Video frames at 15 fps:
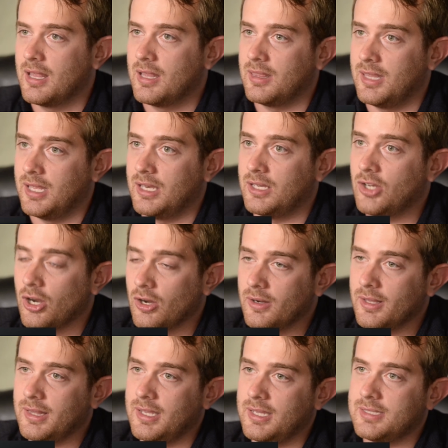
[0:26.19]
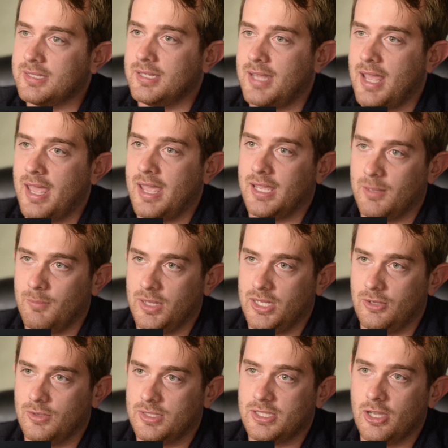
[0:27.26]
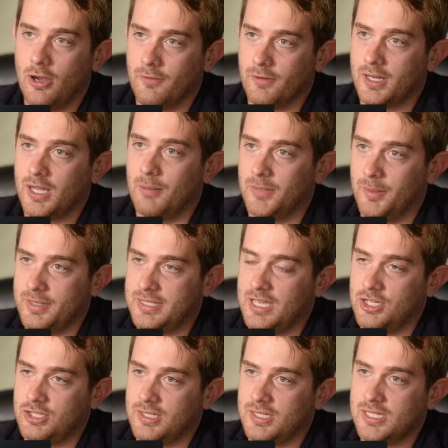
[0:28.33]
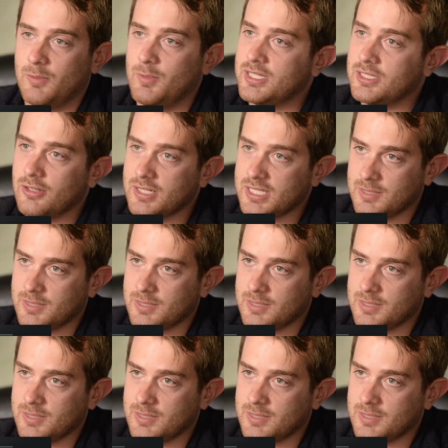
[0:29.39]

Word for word: that currently today can be used to overcome limitations. And we start